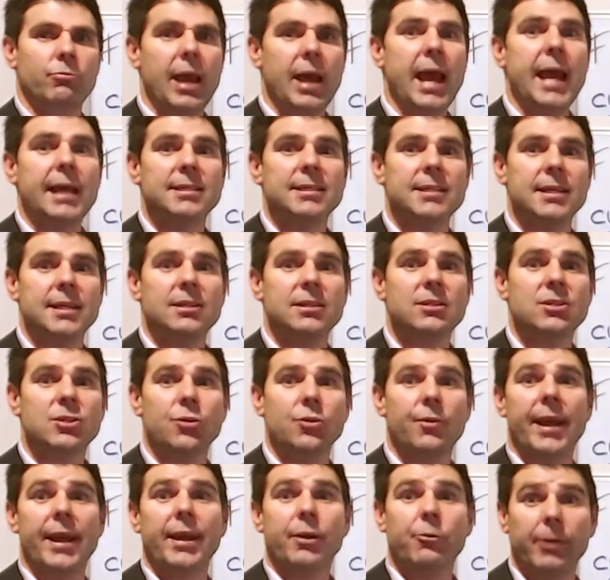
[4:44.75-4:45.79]
access
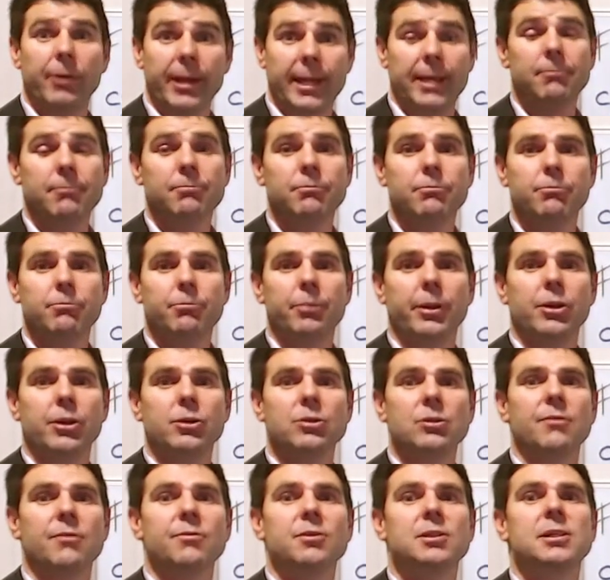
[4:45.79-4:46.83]
to equity,
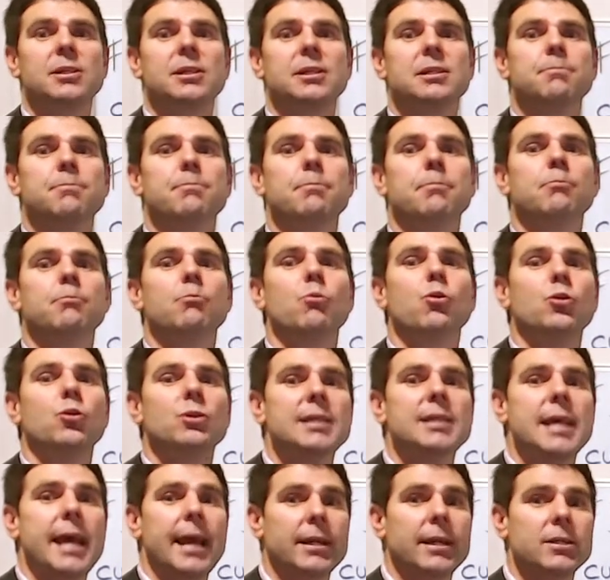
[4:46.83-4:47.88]
because obviously it's more
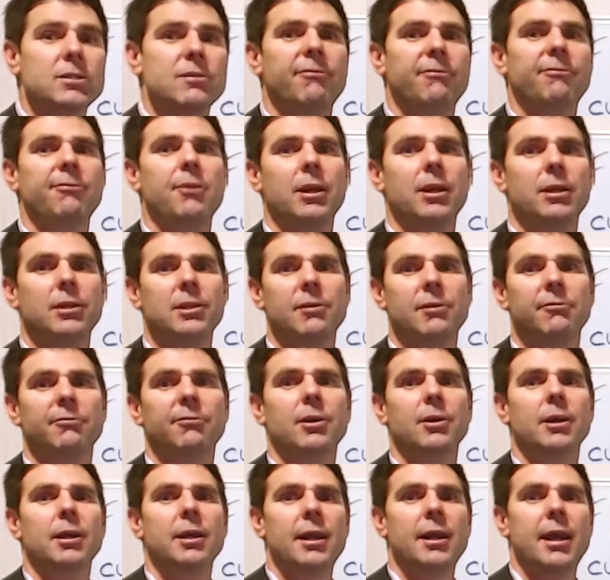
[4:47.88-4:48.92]
tax
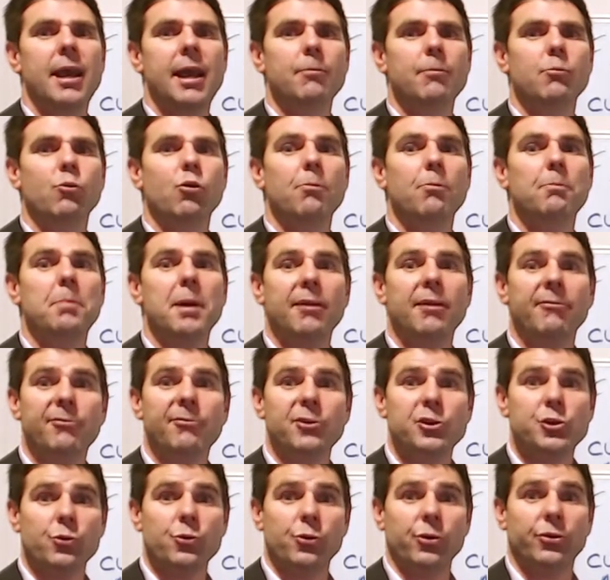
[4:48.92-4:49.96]
effective and more
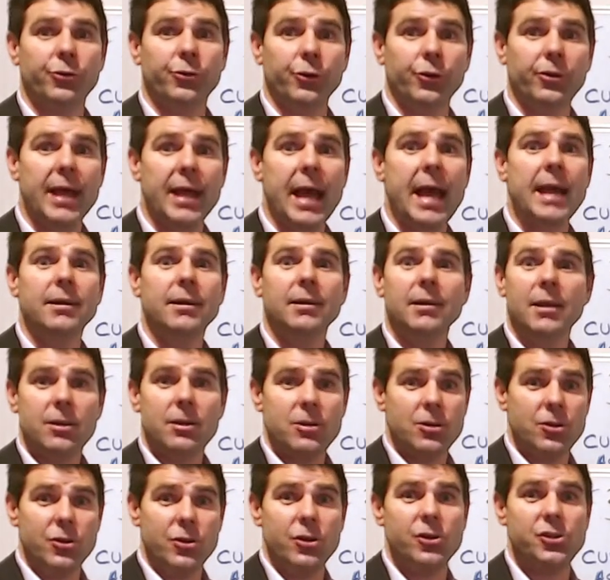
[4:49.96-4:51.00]
beneficial to do that.
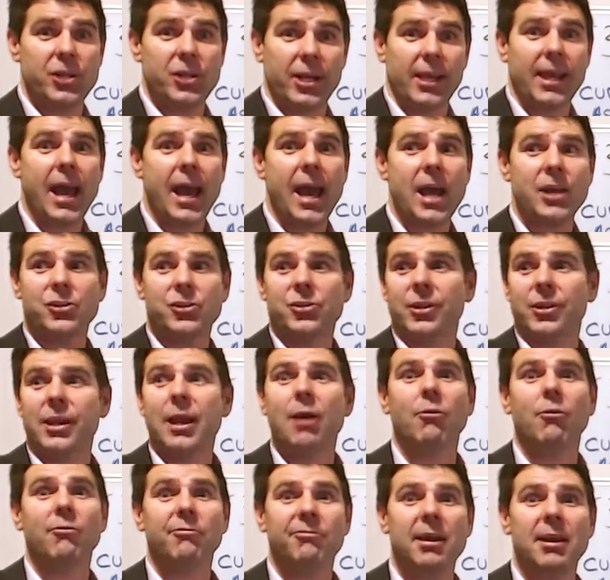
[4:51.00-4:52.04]
You use your cash to
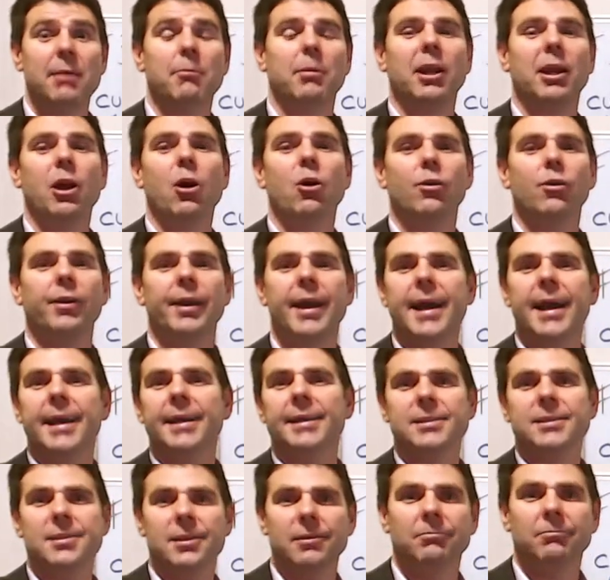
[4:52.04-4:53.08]
go on family
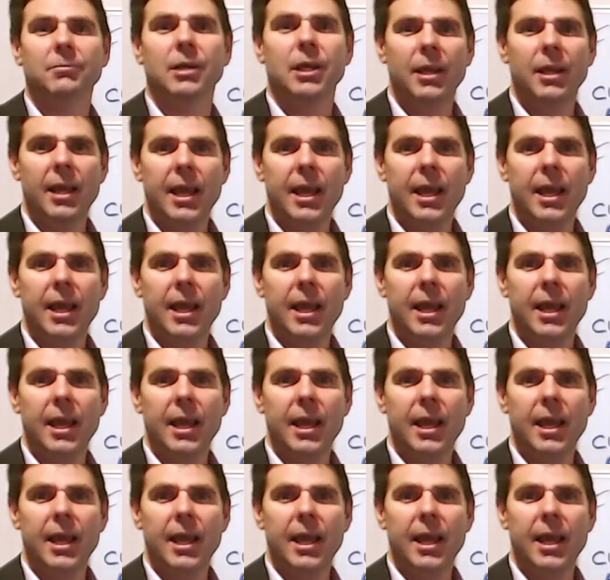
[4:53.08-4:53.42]
holidays and